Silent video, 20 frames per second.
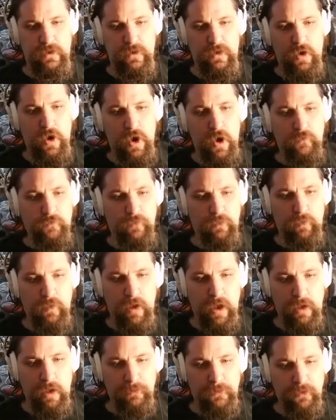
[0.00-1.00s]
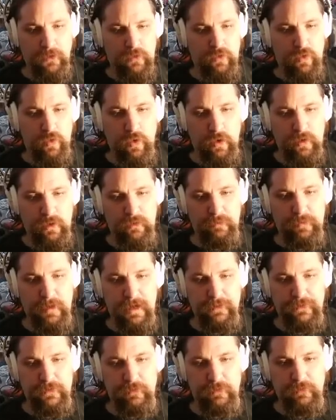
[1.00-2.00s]
overwhelmed or cornered
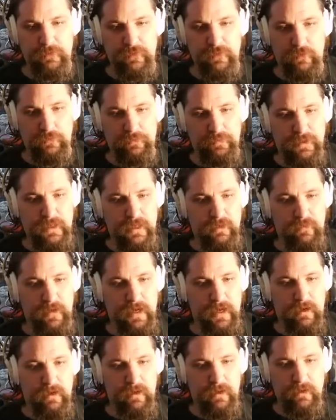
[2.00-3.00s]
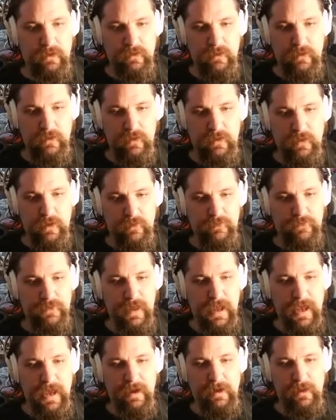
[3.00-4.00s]
by them, so be aware of
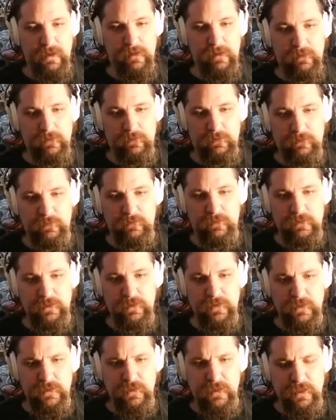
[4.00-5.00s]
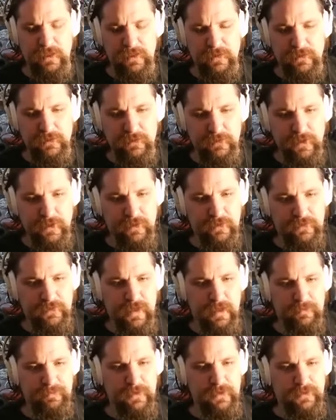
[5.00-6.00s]
that. You'll notice
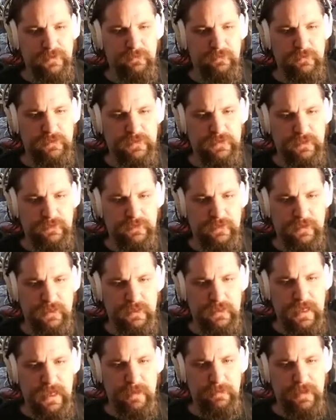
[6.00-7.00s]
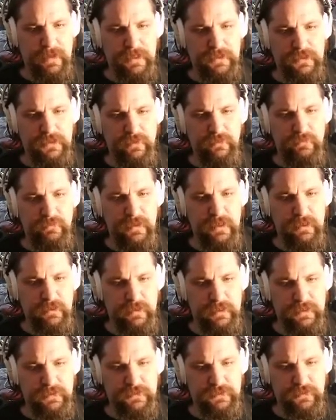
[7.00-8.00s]
that music, which sounds like a combination of
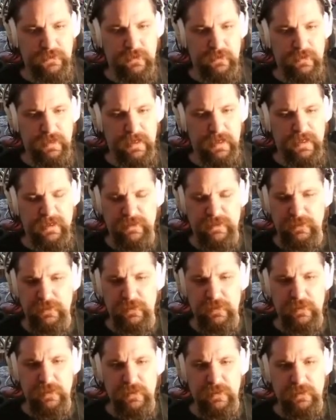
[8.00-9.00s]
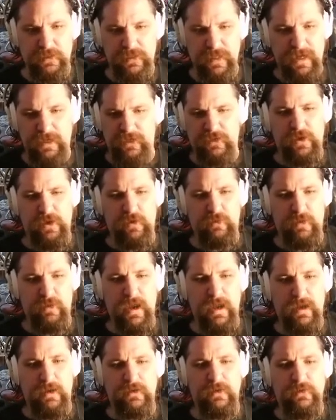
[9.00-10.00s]
Middle Eastern and techno
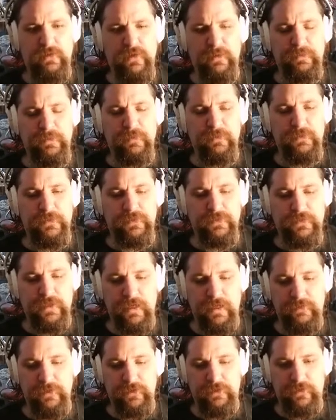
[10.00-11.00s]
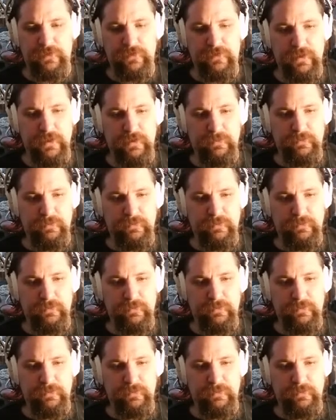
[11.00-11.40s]
rock or something, which is kind of interesting.